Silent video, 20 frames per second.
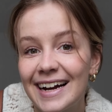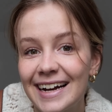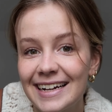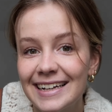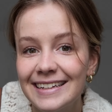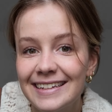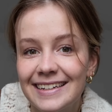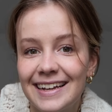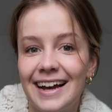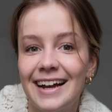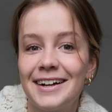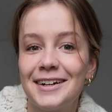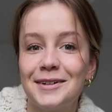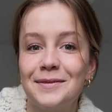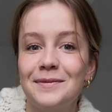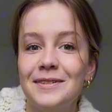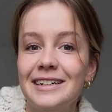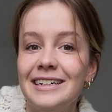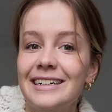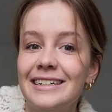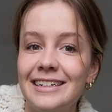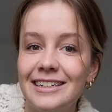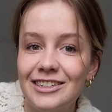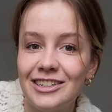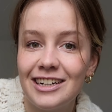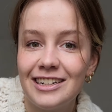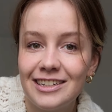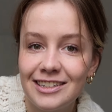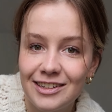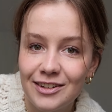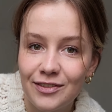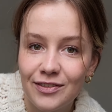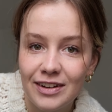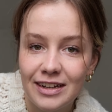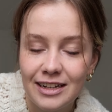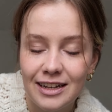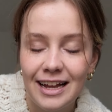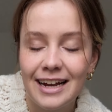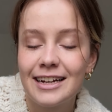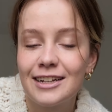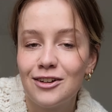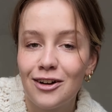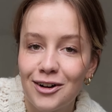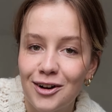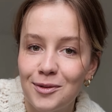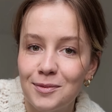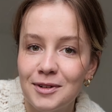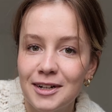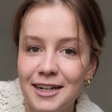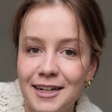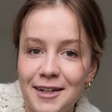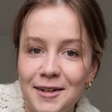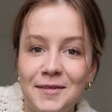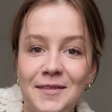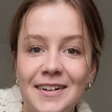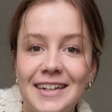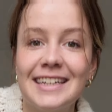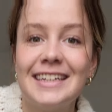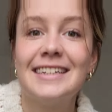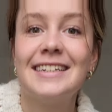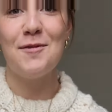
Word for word: guys, I completely changed the fit. Like, not completely, but